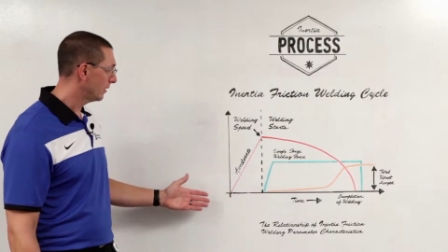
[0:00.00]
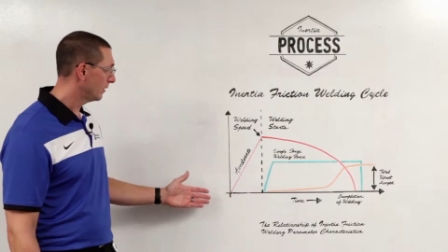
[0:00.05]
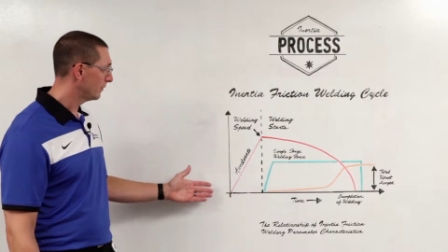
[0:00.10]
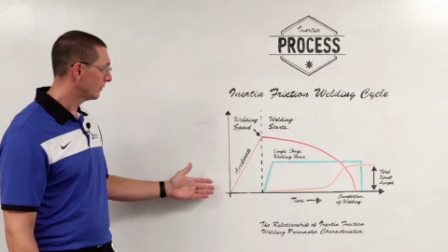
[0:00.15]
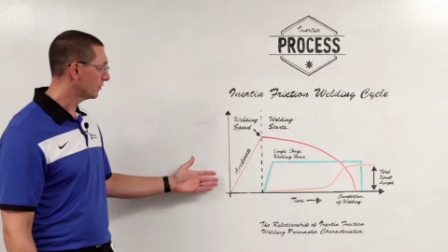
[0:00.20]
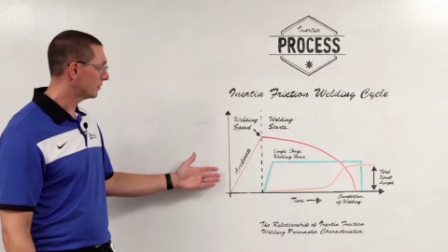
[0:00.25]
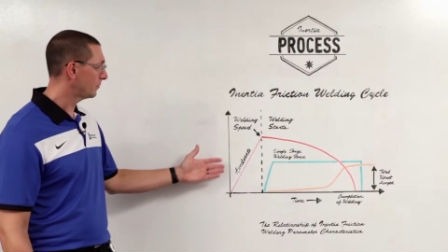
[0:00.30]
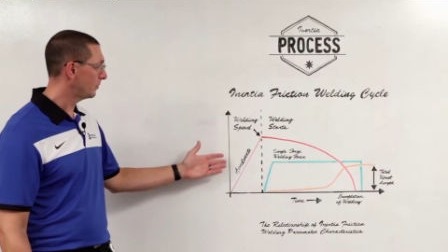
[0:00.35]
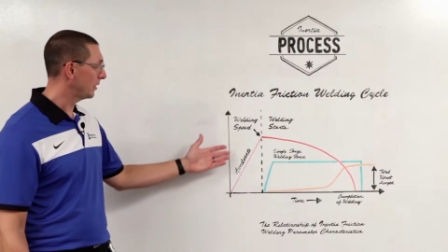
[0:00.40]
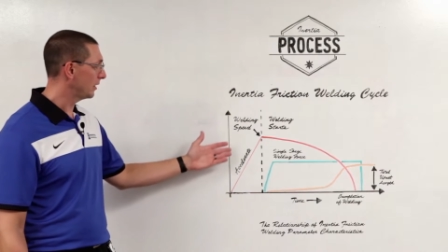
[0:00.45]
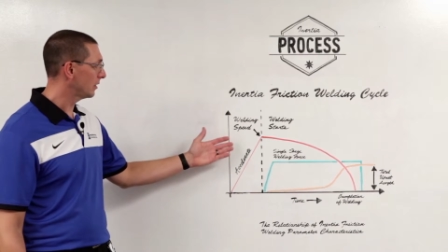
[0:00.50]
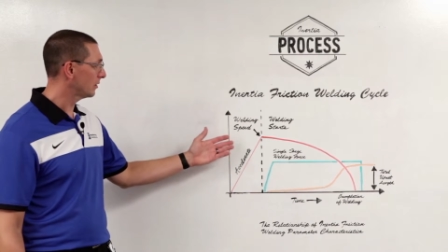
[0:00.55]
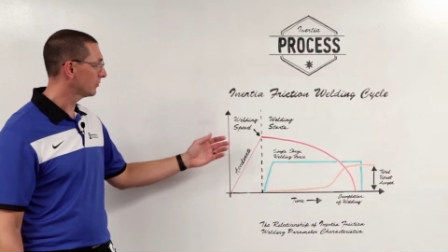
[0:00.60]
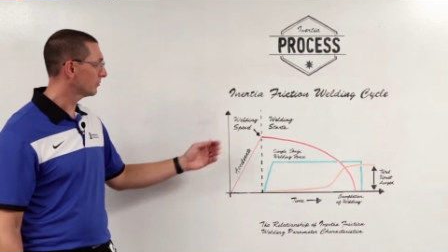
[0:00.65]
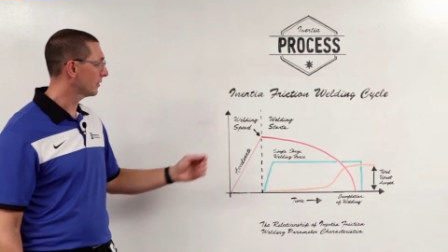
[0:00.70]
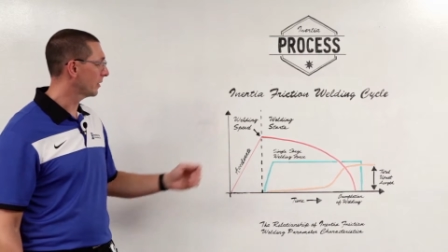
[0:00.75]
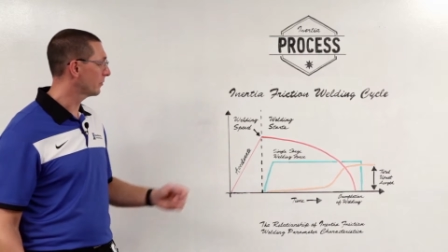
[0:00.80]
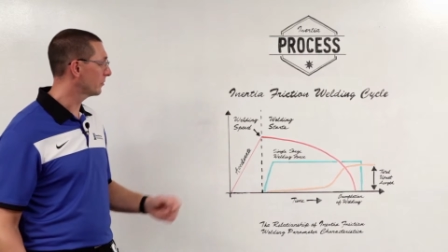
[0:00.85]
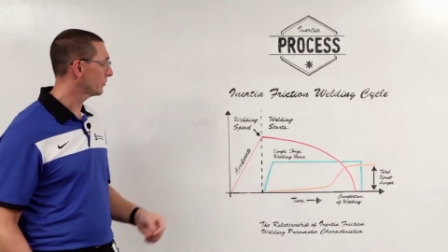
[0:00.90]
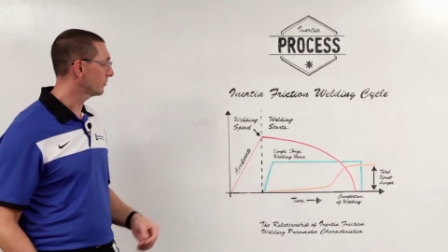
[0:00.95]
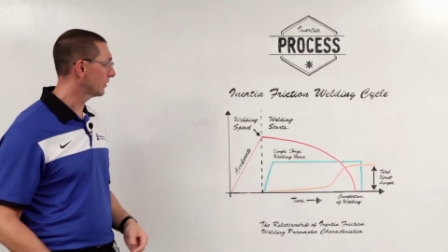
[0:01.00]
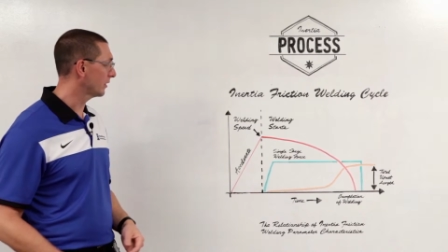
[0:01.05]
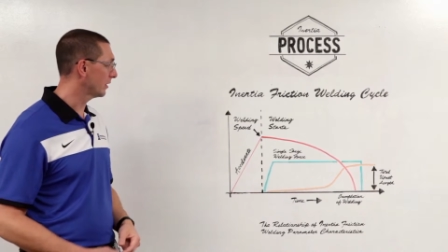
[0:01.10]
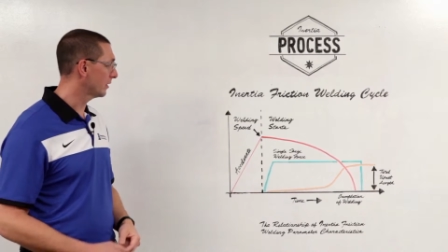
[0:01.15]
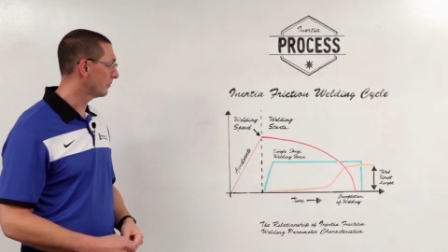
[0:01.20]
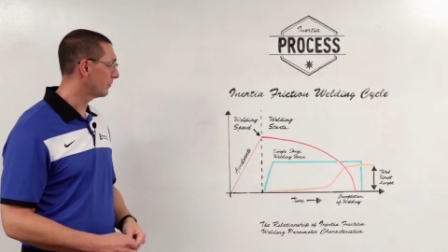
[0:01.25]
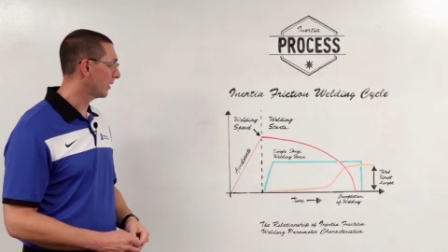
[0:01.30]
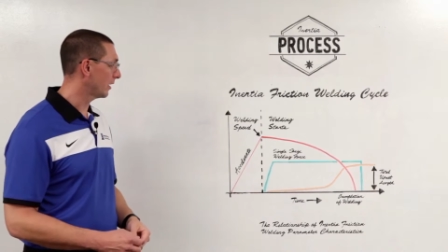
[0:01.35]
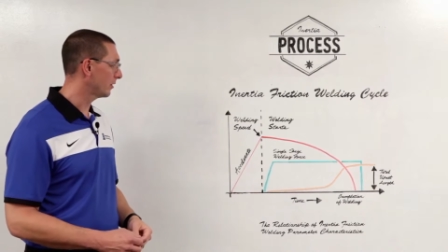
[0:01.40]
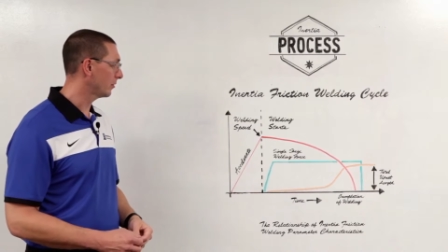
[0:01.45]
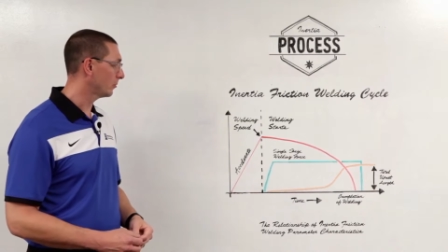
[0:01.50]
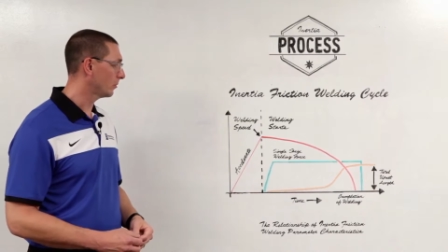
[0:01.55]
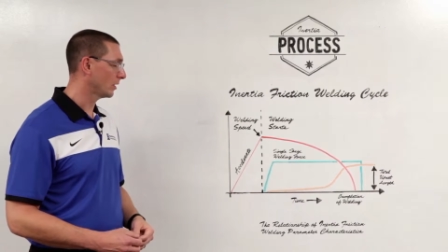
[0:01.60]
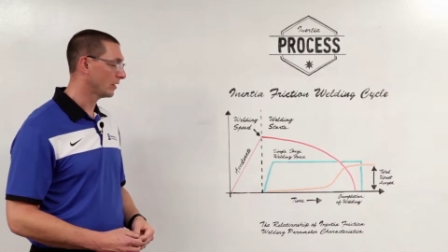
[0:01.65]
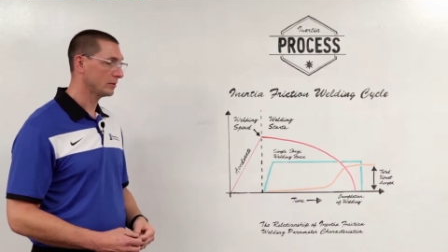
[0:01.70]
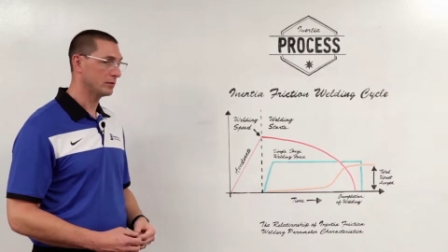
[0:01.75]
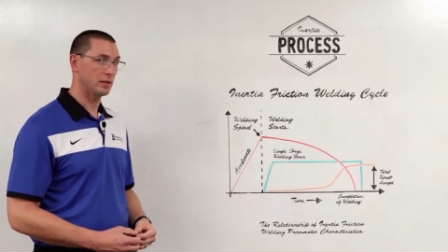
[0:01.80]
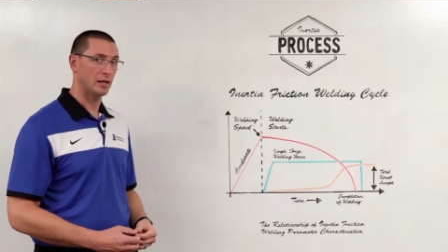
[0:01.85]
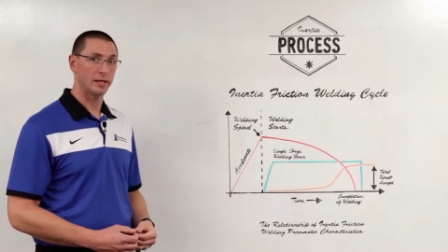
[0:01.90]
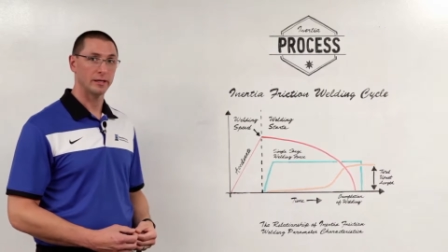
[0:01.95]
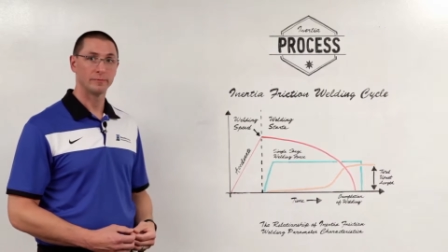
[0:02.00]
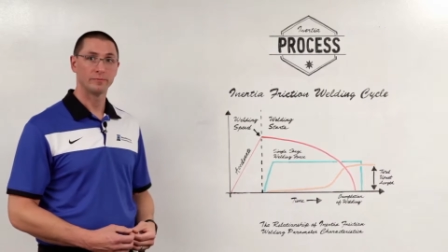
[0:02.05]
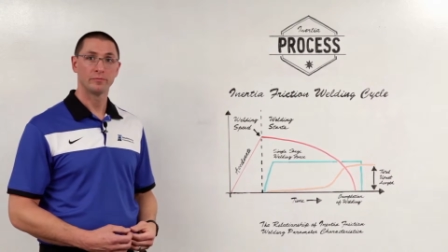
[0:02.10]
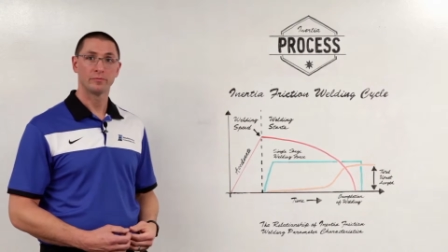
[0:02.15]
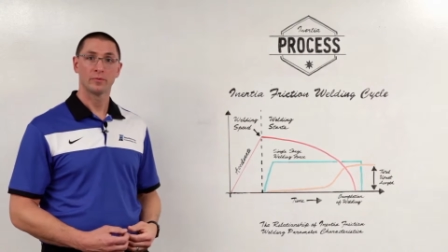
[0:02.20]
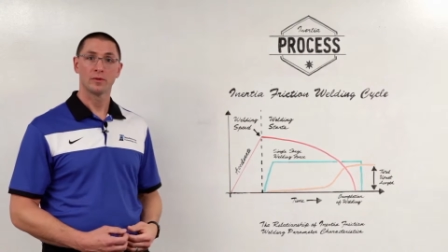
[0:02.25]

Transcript: The speed is represented by the weld line.